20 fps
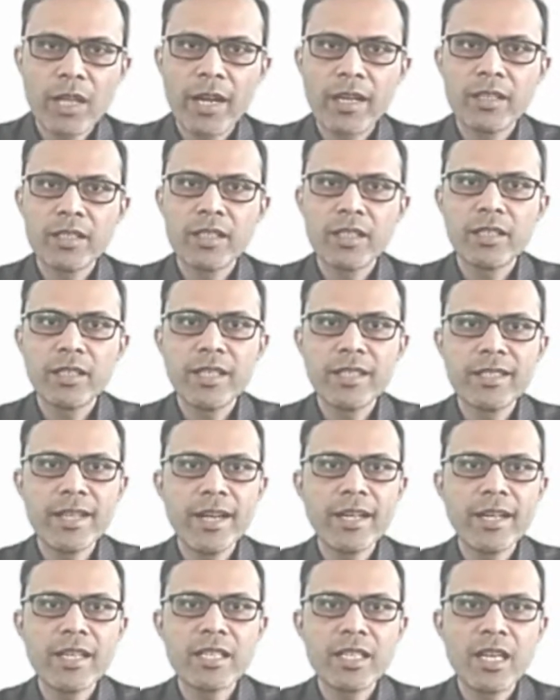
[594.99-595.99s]
and the
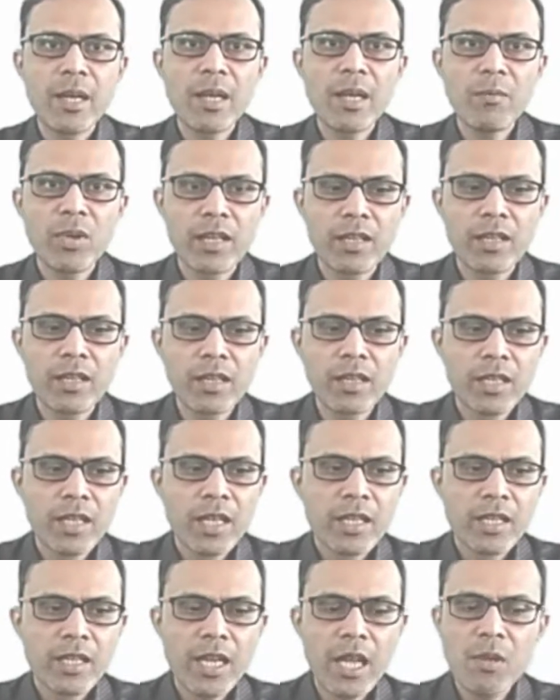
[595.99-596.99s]
desired taper angle
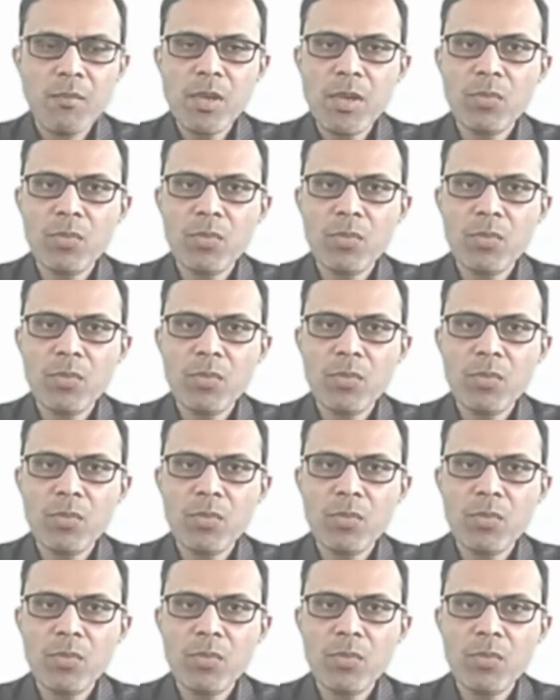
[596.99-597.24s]
can be